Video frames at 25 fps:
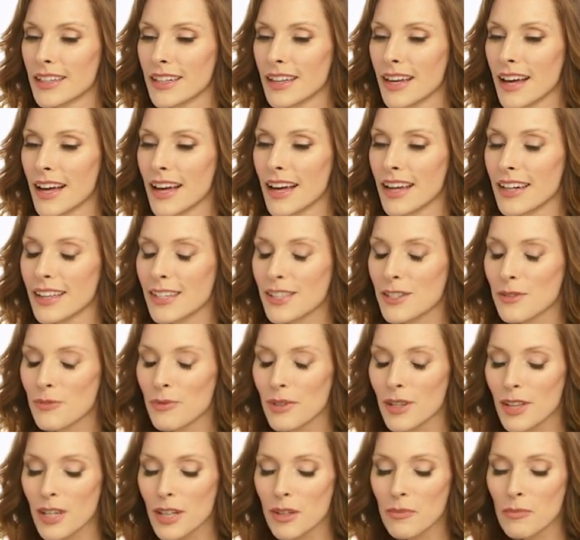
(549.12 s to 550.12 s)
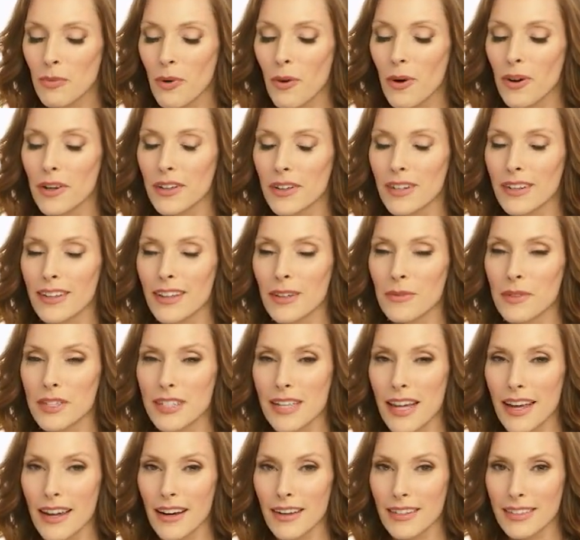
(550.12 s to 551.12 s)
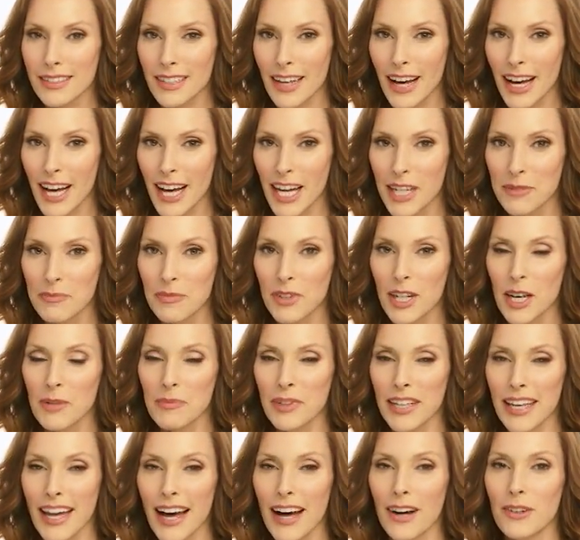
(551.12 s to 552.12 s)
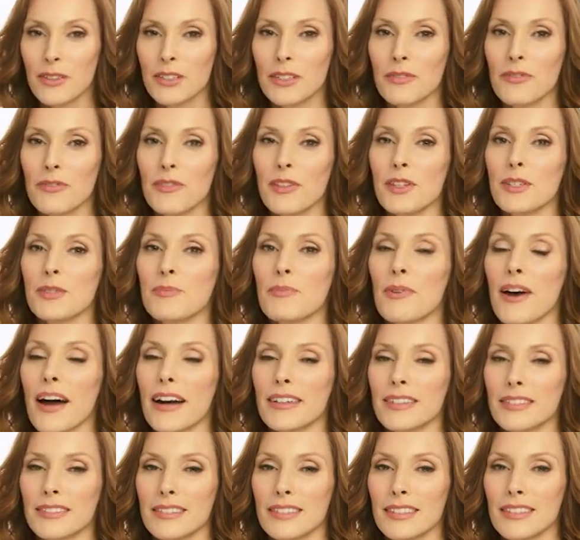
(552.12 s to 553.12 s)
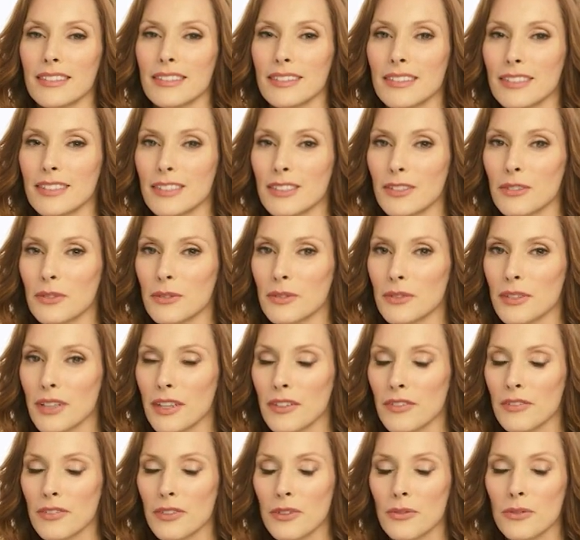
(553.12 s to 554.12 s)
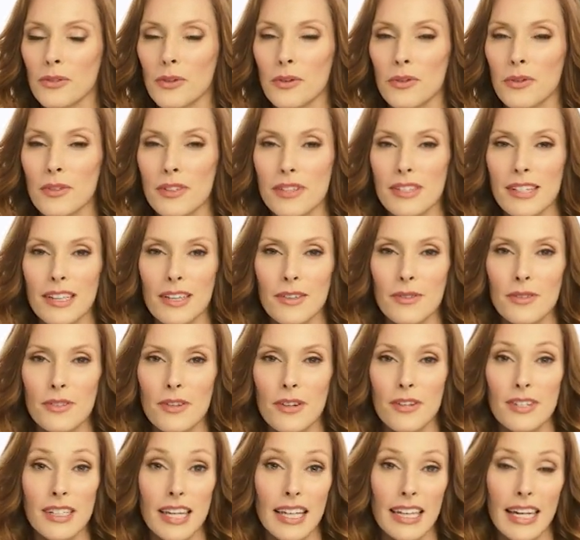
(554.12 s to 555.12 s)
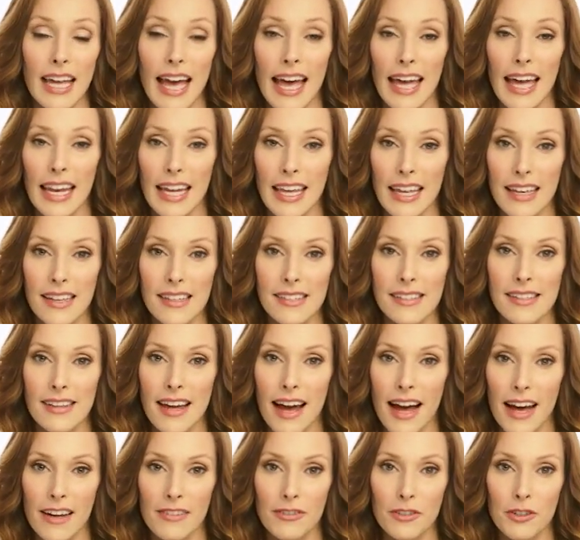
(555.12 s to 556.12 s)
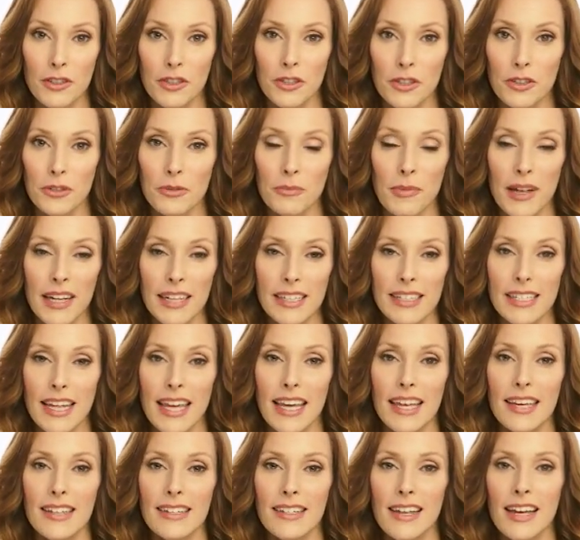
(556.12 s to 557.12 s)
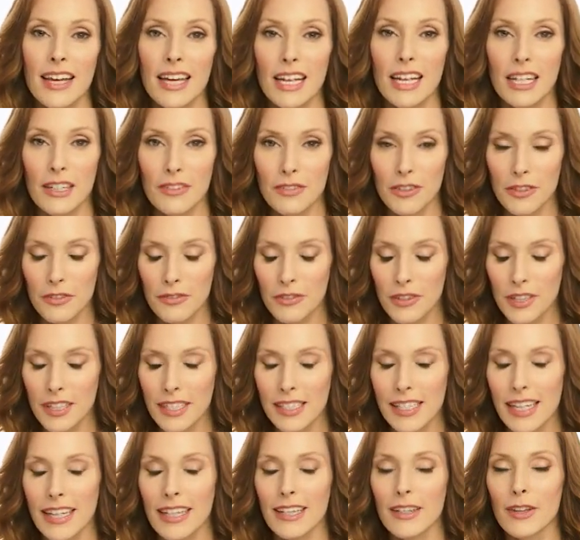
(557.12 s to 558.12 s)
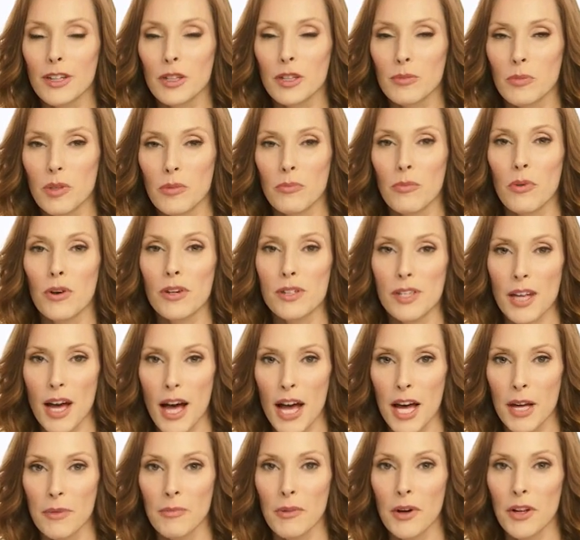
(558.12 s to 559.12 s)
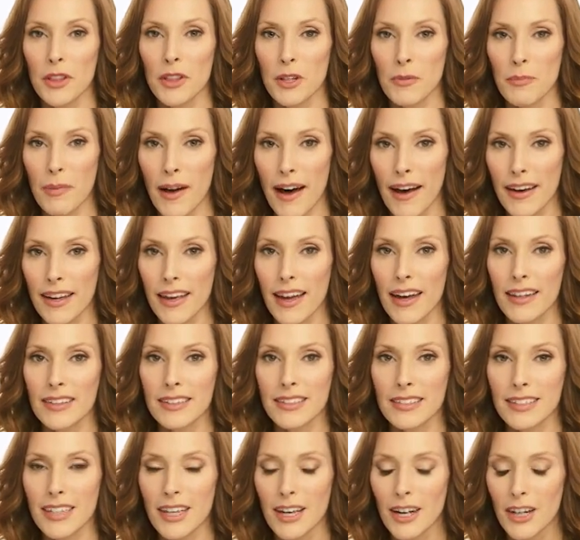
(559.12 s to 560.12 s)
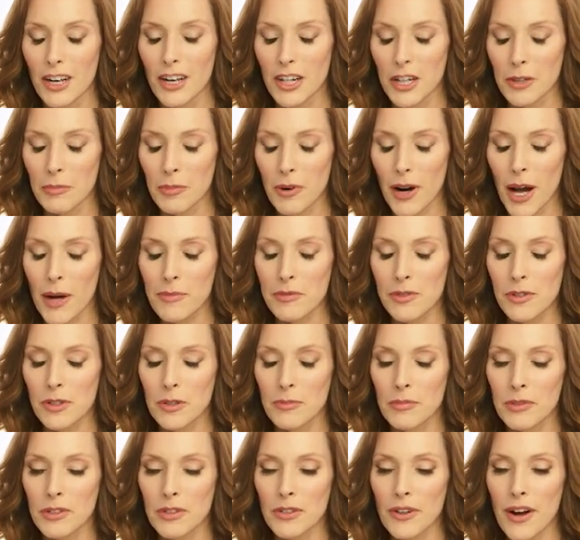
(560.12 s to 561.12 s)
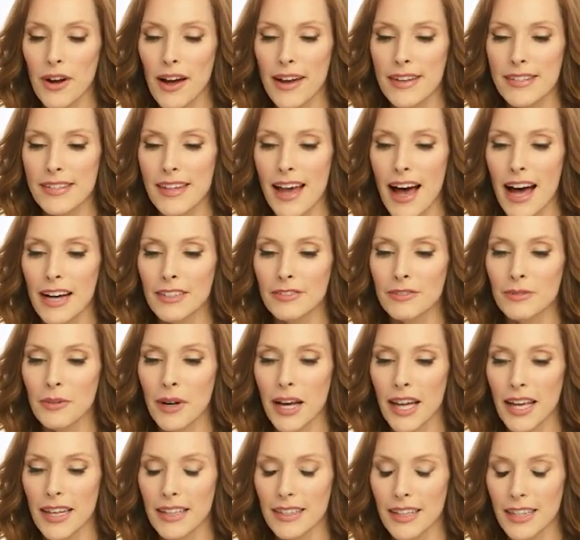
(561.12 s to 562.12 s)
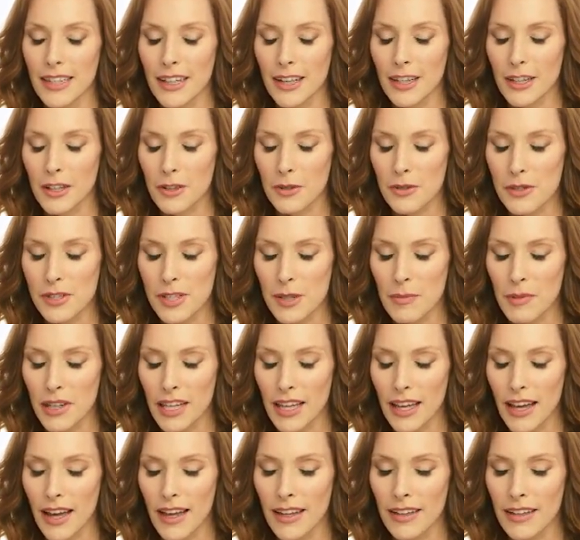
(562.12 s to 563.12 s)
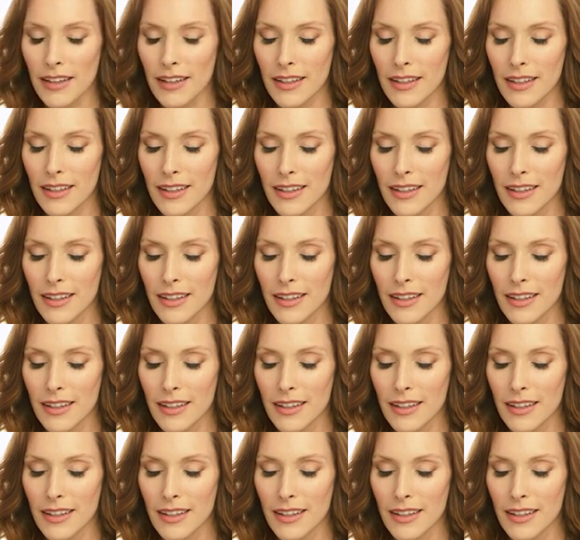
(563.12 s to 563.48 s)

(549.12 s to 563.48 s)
And it's really important that we take our time coming out of these practices. So if you notice that you start to get headaches after you meditate, feel free to take a little bit more time on the back end, or perhaps open your eyes halfway and then close them again,